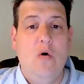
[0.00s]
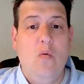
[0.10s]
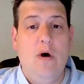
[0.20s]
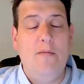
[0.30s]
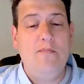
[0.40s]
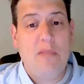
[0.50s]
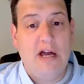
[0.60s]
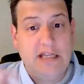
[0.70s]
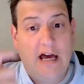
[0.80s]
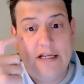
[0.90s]
Well,
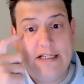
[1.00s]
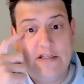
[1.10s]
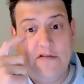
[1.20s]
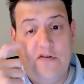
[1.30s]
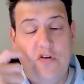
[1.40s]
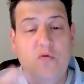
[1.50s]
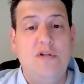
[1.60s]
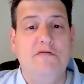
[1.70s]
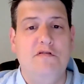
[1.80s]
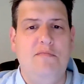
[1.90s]
montage has a few
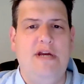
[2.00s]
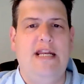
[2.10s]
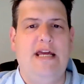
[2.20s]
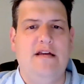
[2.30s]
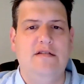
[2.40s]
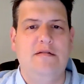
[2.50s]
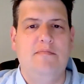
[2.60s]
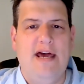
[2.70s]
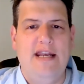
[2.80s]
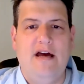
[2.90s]
different meanings
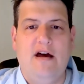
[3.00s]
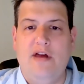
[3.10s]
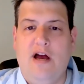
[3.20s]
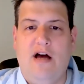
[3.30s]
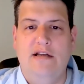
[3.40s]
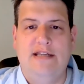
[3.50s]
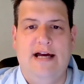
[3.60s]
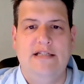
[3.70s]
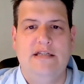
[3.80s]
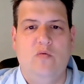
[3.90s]
depending on the
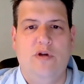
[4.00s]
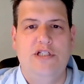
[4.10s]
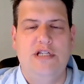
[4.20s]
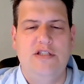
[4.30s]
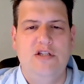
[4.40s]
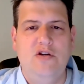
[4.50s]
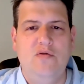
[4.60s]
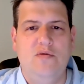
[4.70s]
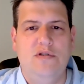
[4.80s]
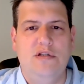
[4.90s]
context in which it is
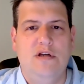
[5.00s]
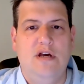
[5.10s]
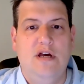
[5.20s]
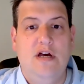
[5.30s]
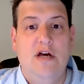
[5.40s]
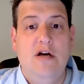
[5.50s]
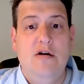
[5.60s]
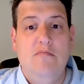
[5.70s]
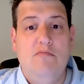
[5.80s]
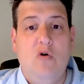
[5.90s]
used.
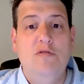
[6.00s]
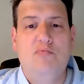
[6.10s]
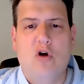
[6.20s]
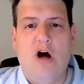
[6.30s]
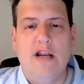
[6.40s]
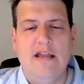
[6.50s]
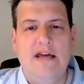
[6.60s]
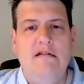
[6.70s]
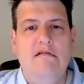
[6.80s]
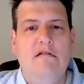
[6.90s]
Most
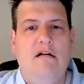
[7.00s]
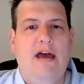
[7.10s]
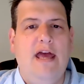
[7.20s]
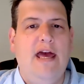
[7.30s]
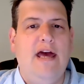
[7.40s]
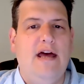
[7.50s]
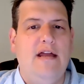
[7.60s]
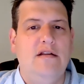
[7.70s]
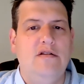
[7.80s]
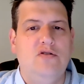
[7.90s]
broadly
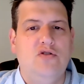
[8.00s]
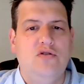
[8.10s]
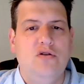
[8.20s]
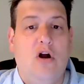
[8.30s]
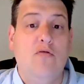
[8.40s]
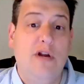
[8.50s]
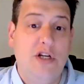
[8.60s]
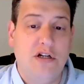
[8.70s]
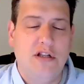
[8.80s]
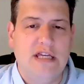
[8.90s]
and
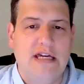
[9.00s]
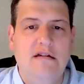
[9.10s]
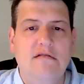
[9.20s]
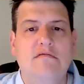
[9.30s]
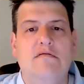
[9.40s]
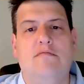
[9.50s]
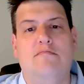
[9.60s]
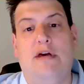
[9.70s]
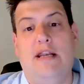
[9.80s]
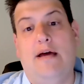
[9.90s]
originally,
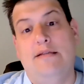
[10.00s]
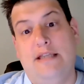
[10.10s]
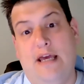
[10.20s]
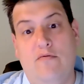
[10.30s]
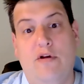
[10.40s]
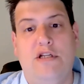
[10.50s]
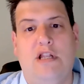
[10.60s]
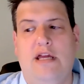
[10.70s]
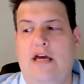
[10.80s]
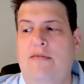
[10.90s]
and I say
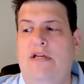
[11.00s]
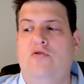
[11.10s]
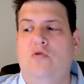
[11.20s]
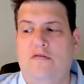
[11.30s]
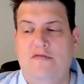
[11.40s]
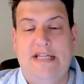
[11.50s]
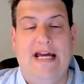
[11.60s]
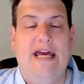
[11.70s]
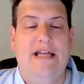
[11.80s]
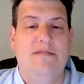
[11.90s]
originally, I mean sort of
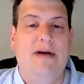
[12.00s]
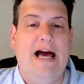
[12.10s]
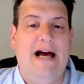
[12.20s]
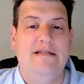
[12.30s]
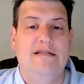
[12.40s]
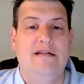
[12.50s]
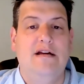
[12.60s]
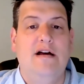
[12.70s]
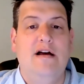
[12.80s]
decades past,